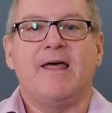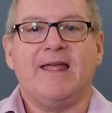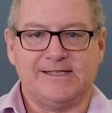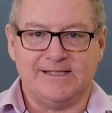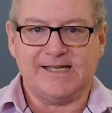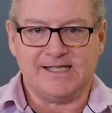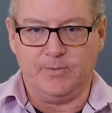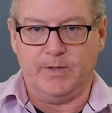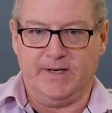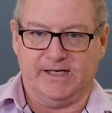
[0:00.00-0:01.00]
Now that's less
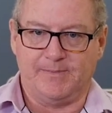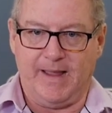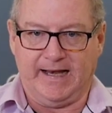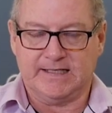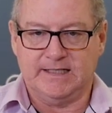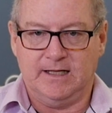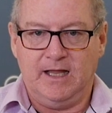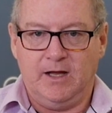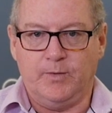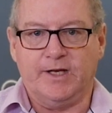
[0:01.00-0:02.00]
than we would expect.
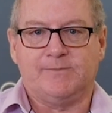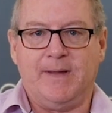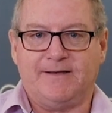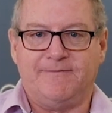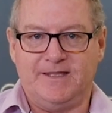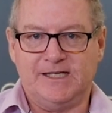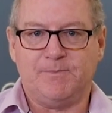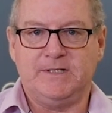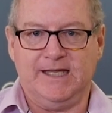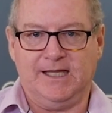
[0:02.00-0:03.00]
We'd expect for this
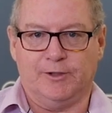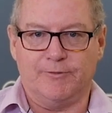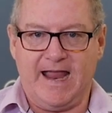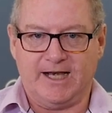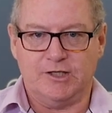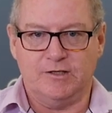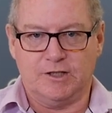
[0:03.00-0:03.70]
particular reaction,